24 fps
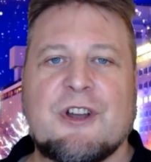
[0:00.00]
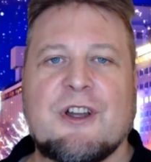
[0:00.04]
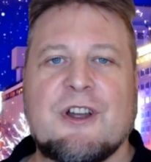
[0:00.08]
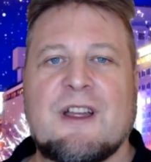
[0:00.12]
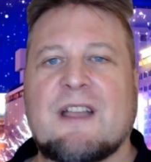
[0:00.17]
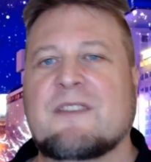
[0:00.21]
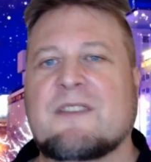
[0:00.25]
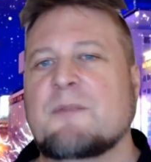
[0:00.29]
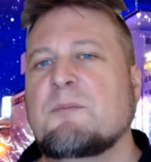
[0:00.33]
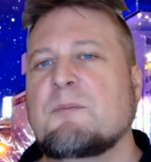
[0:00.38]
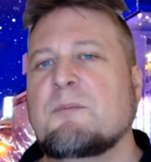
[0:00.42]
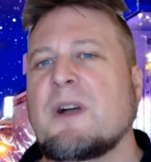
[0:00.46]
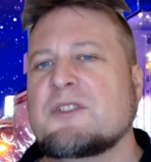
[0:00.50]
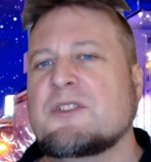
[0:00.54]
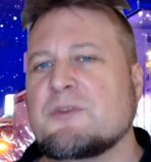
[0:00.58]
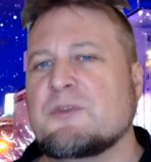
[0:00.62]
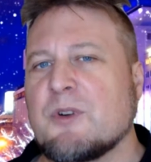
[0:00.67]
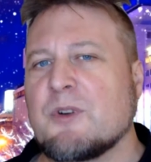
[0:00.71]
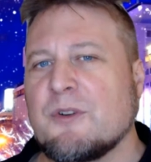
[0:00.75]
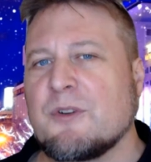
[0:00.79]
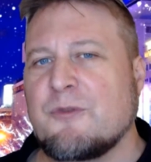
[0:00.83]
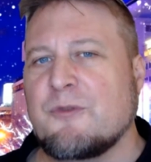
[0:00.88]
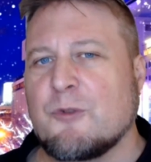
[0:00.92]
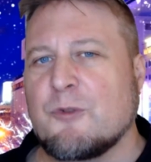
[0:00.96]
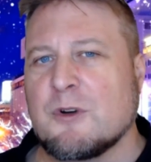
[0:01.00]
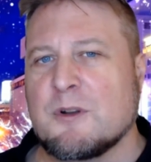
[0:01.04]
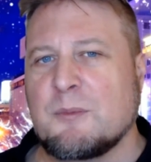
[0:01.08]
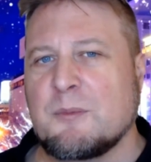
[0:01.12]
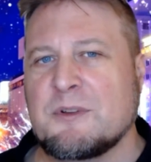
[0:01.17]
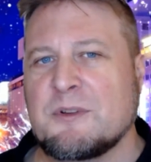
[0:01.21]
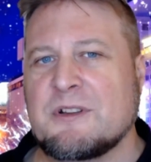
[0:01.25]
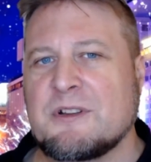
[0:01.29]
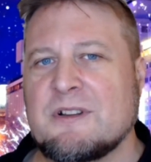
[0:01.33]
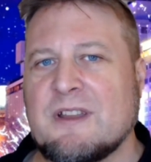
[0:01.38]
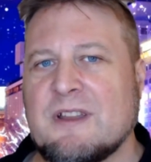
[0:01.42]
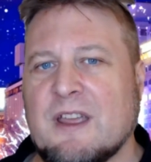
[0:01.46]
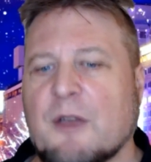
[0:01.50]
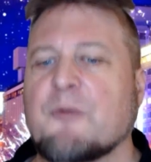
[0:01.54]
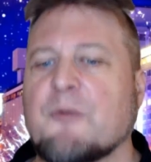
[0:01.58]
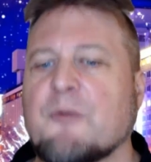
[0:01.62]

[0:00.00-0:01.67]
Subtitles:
It's much more affordable to live.